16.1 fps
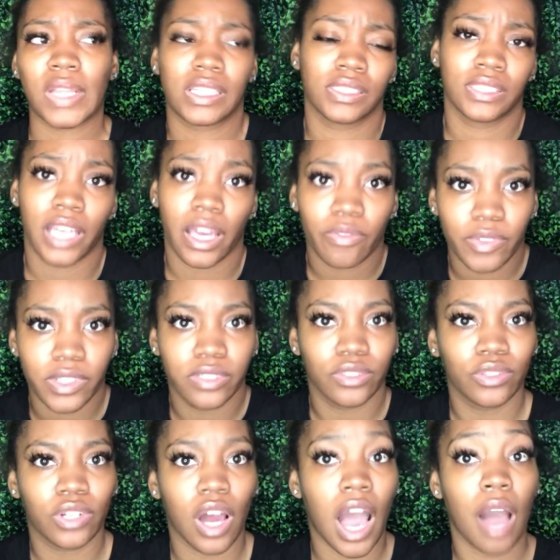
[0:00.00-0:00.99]
Definitely,
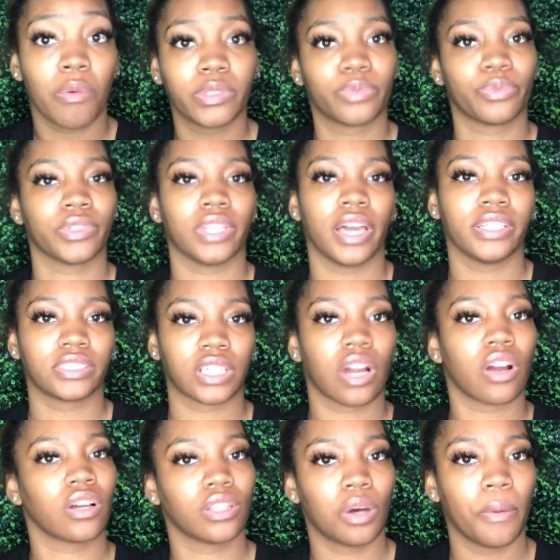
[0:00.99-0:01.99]
you know, I was relating to
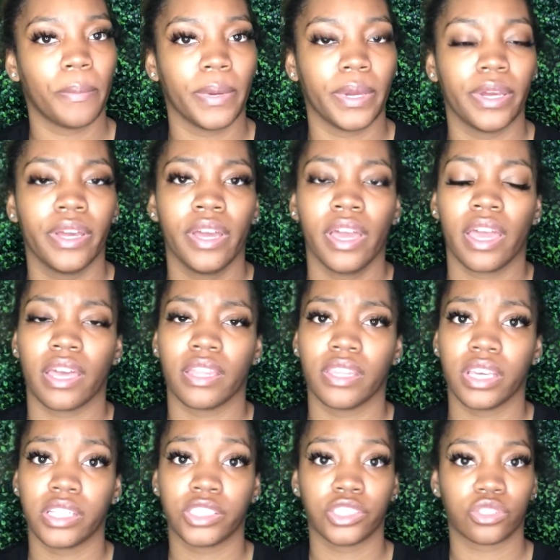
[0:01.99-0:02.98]
her a little bit, and
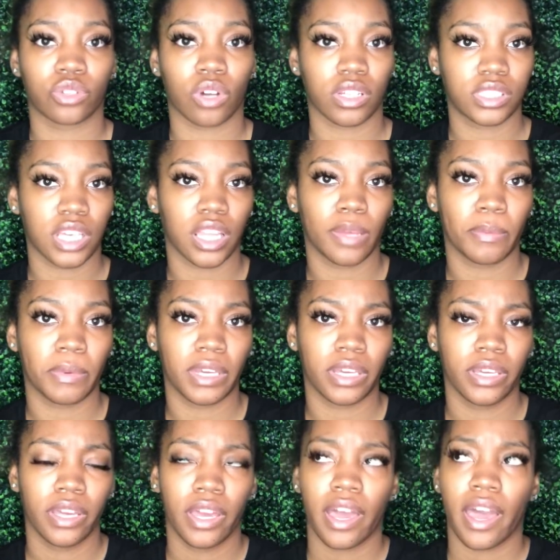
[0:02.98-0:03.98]
then she started telling
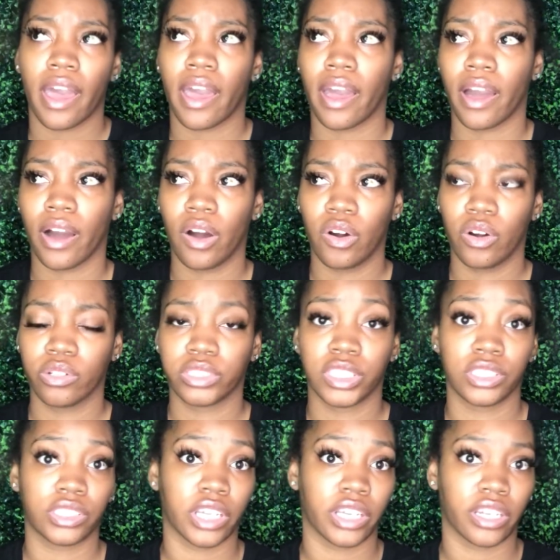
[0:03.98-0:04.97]
me how
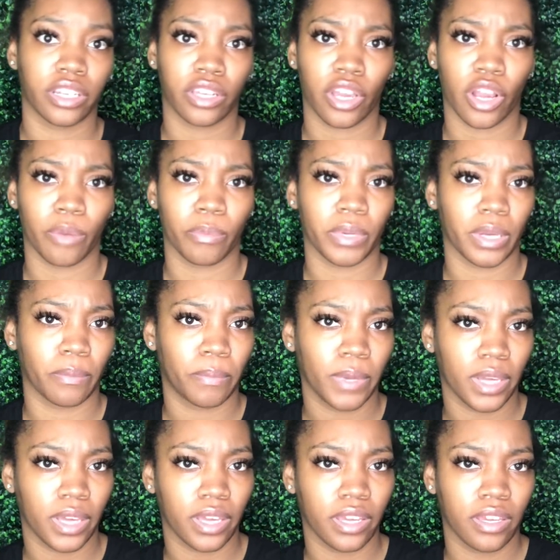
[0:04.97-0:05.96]
she's staying in an
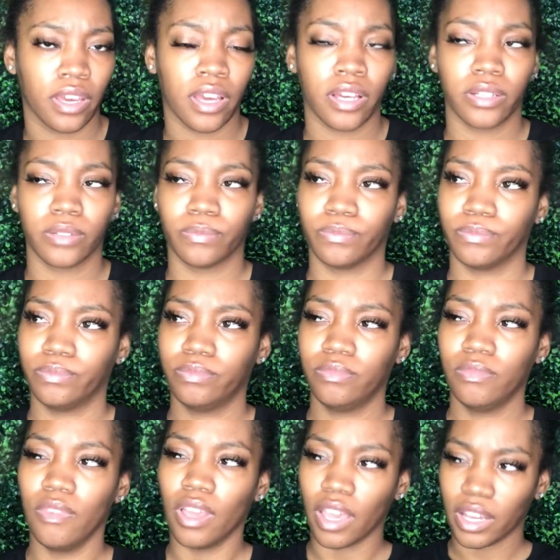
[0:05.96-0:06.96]
Airbnb,
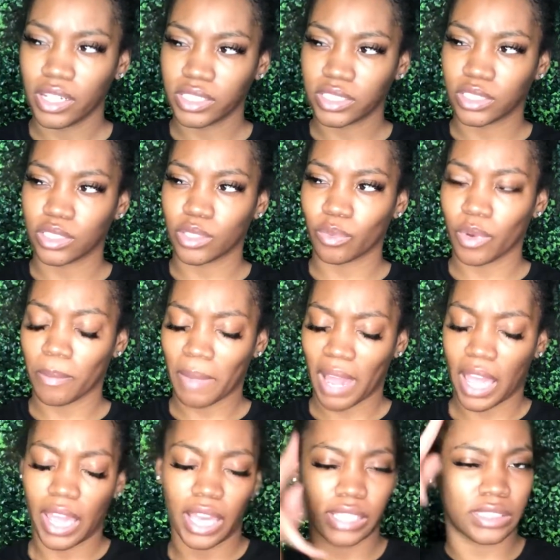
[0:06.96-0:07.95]
and this is when my
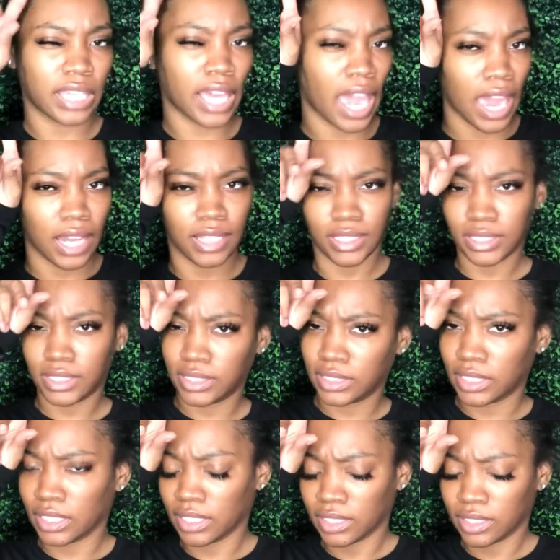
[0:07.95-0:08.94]
antennas